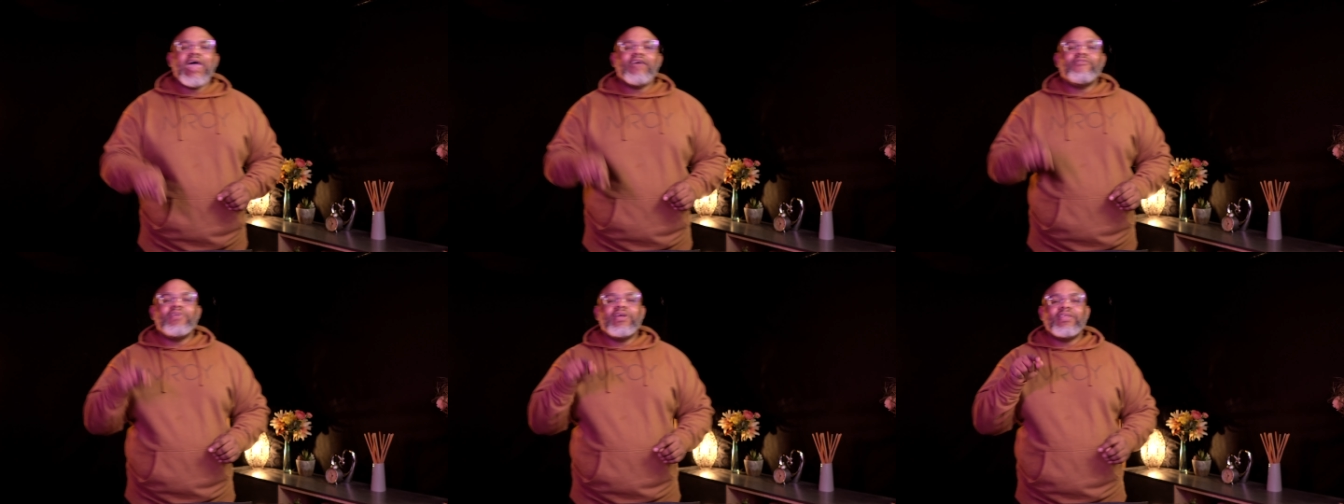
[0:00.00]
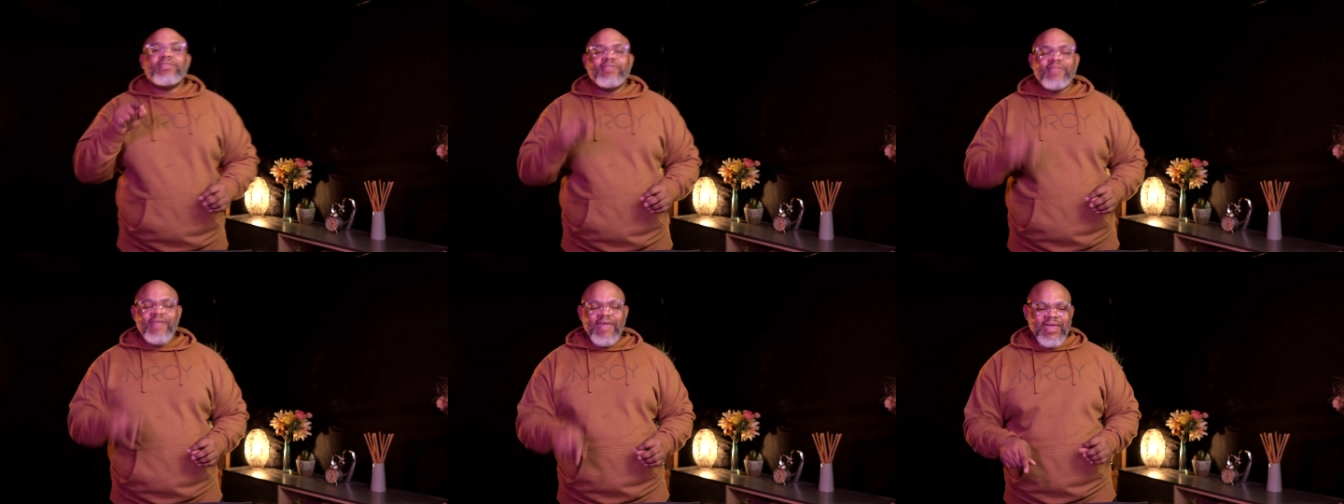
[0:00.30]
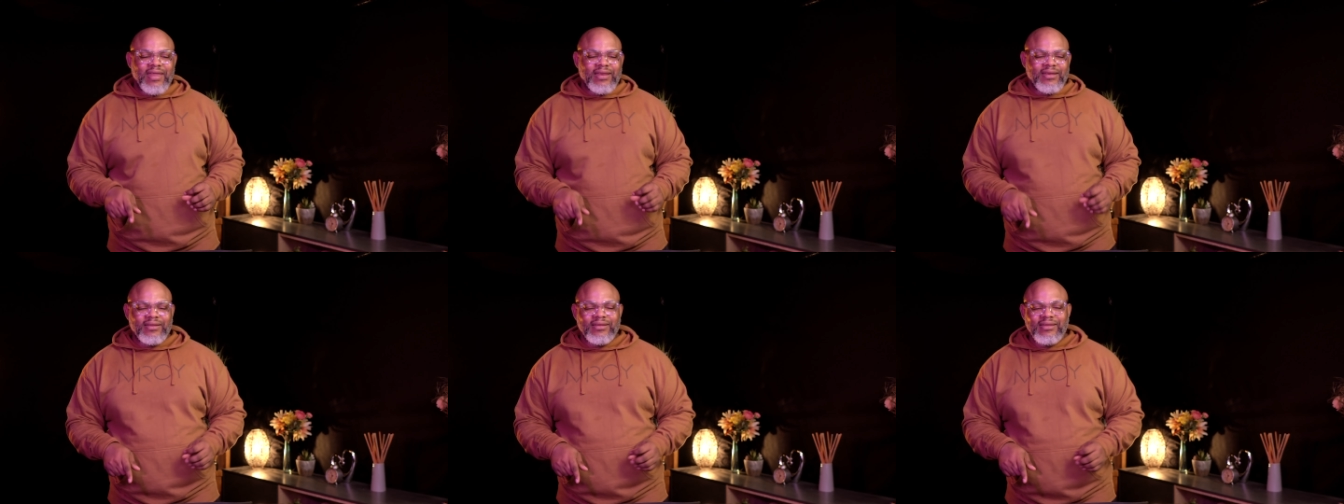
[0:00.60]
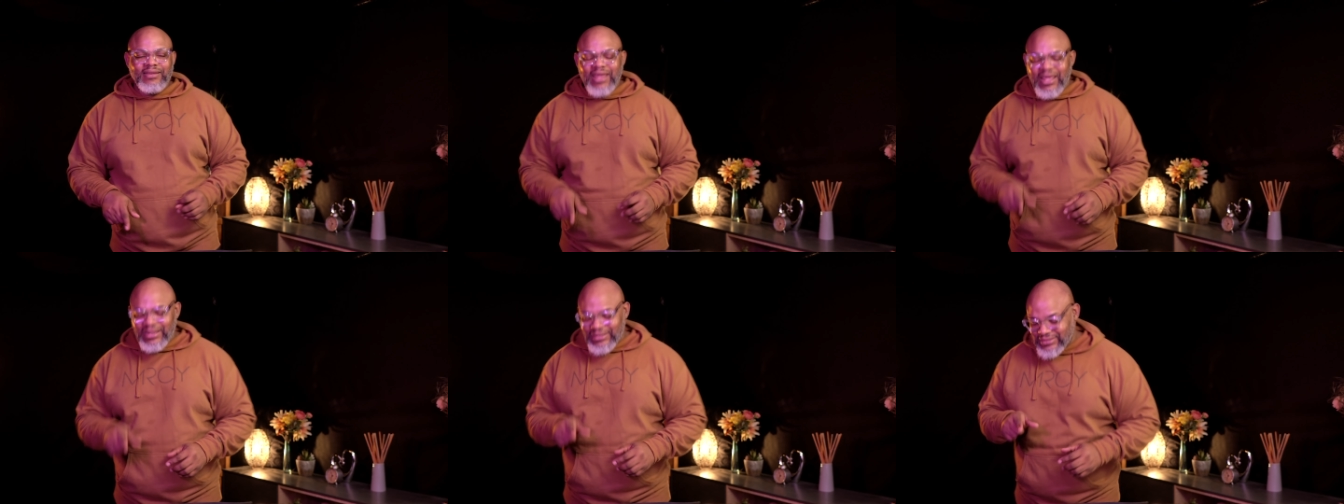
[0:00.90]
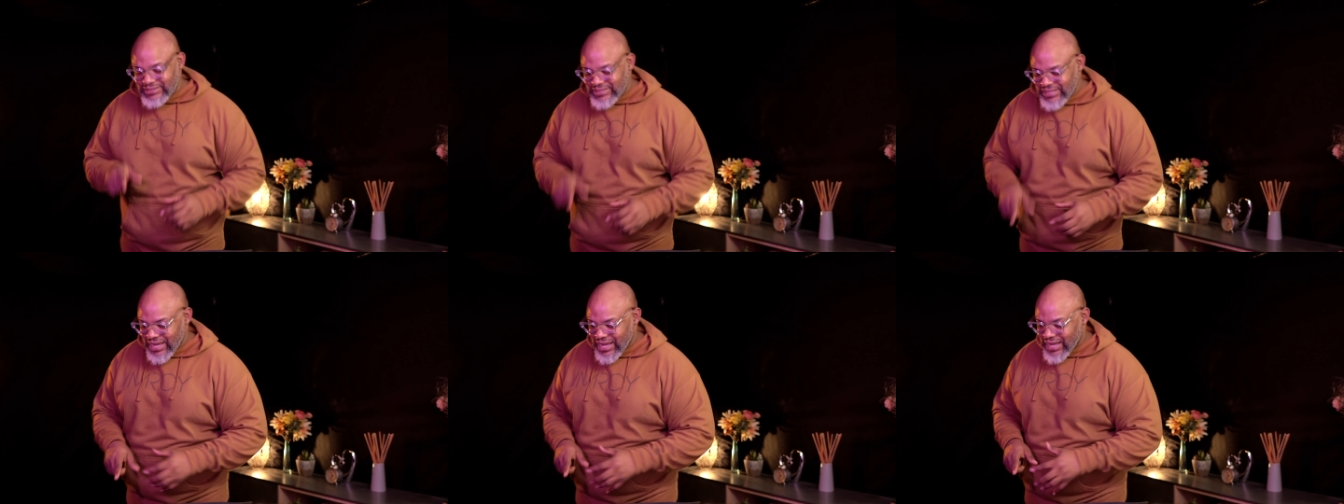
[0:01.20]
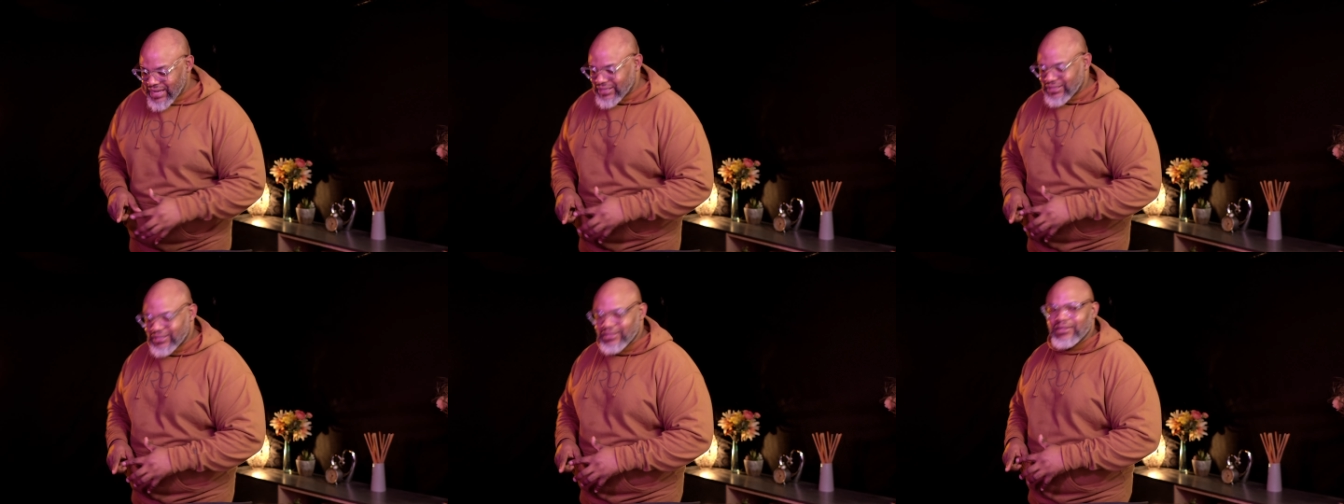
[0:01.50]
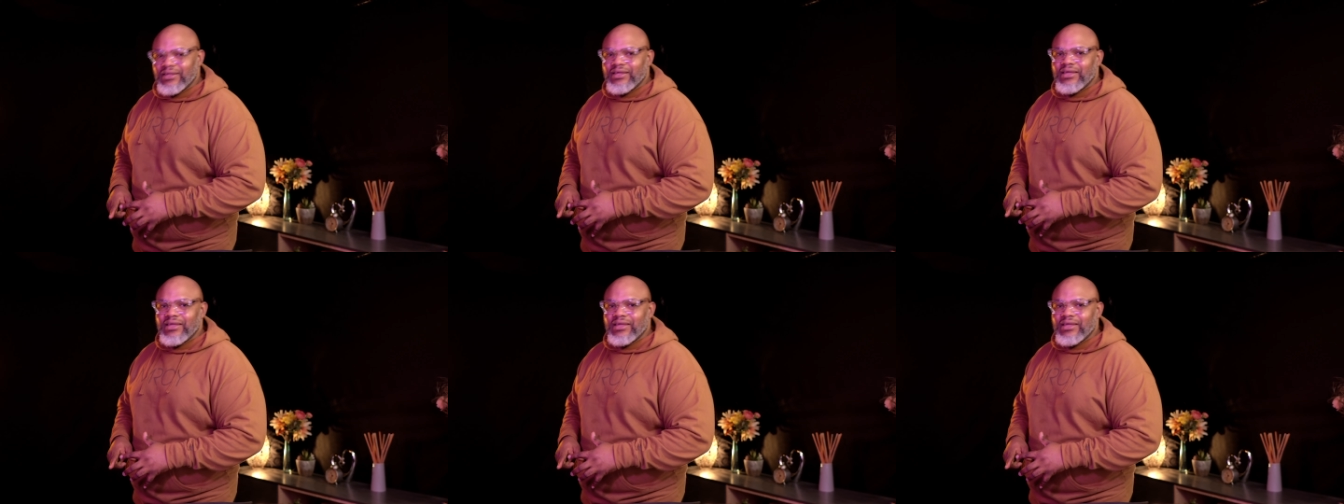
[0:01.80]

everything they did